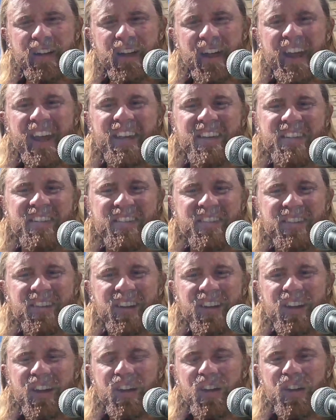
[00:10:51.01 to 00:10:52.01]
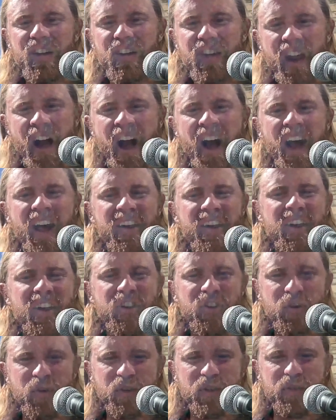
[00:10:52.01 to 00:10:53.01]
is not
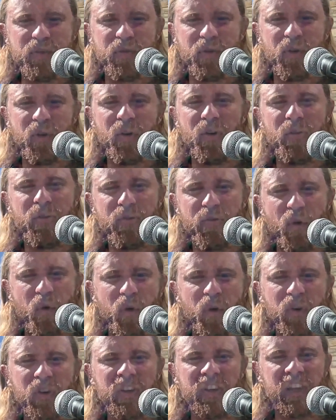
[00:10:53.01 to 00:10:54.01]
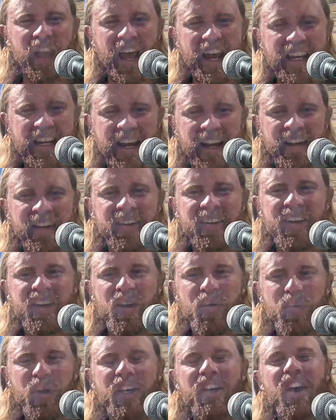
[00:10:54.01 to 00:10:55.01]
useful for lighting
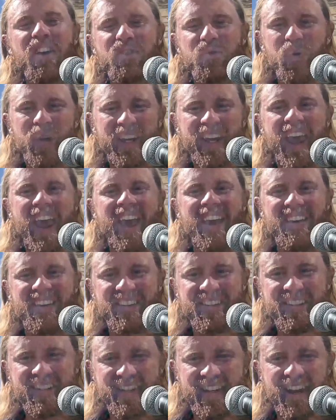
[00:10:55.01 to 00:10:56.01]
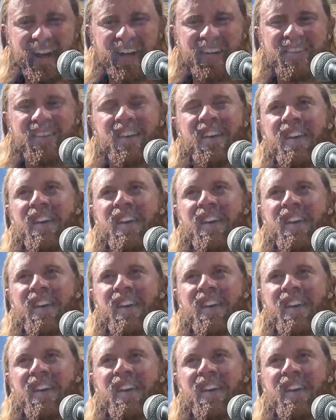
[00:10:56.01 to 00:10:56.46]
because we can't see it.